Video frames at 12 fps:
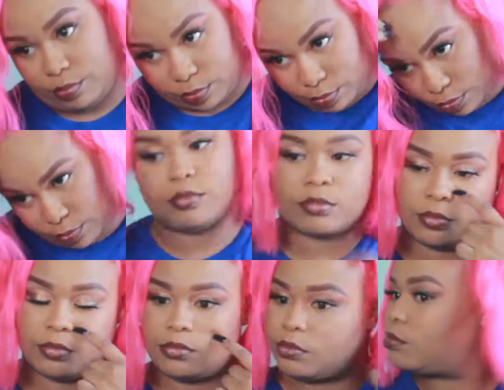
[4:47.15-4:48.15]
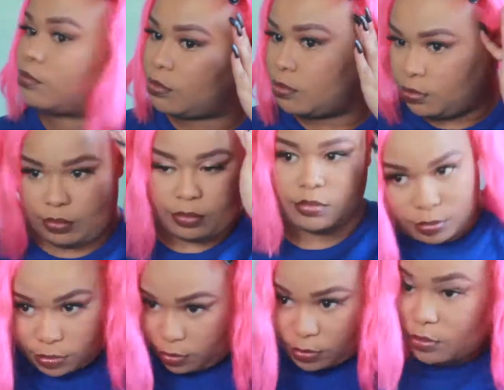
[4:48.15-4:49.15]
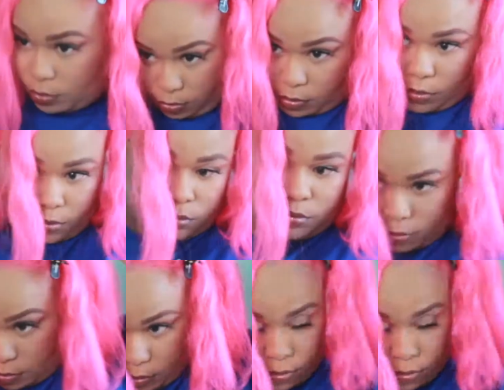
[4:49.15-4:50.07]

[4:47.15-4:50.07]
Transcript: straight so that it lays as flat as